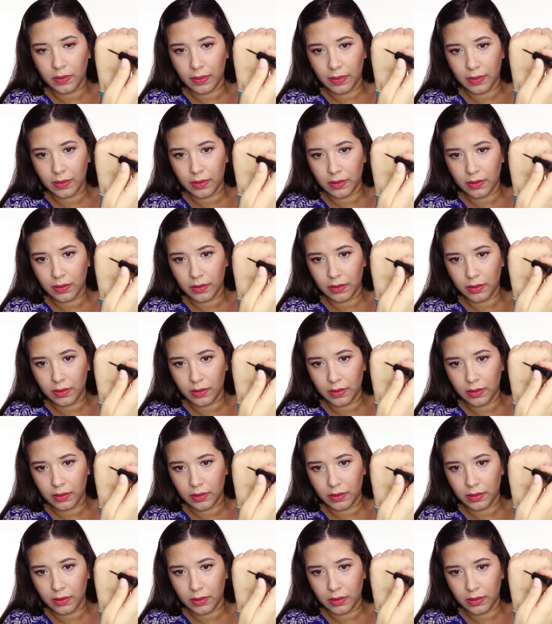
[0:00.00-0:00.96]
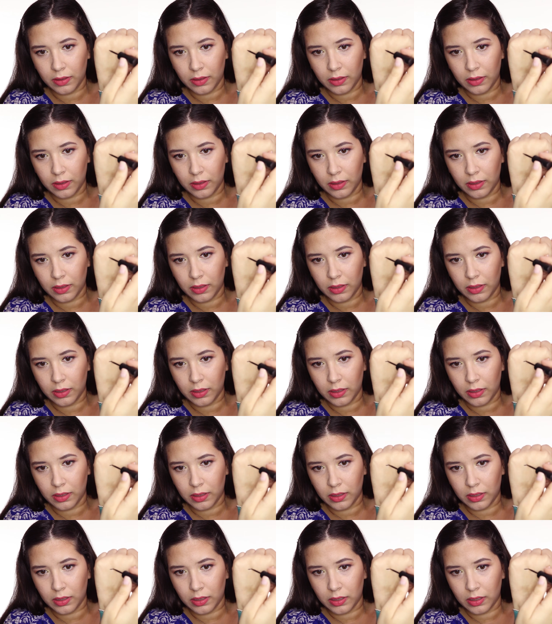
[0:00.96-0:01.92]

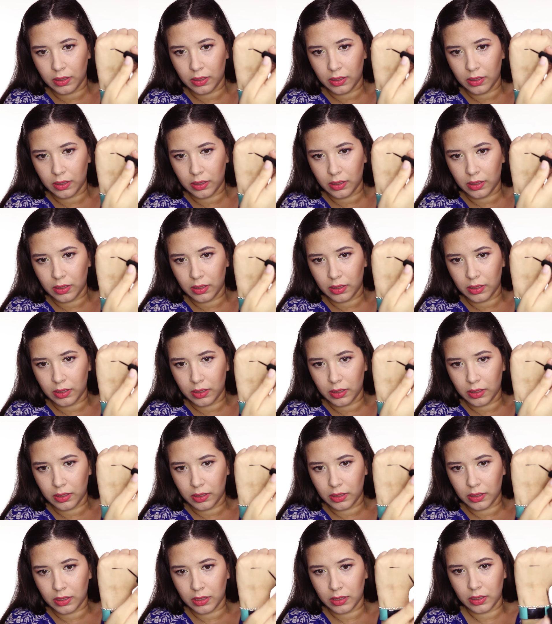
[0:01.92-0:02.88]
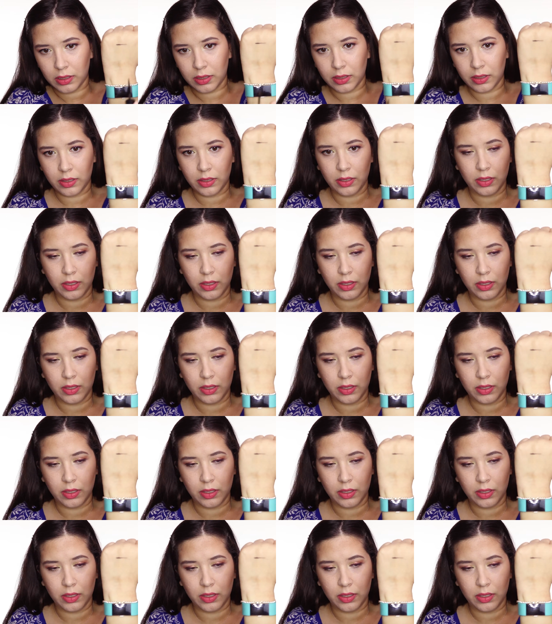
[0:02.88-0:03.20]
Nobody speaks.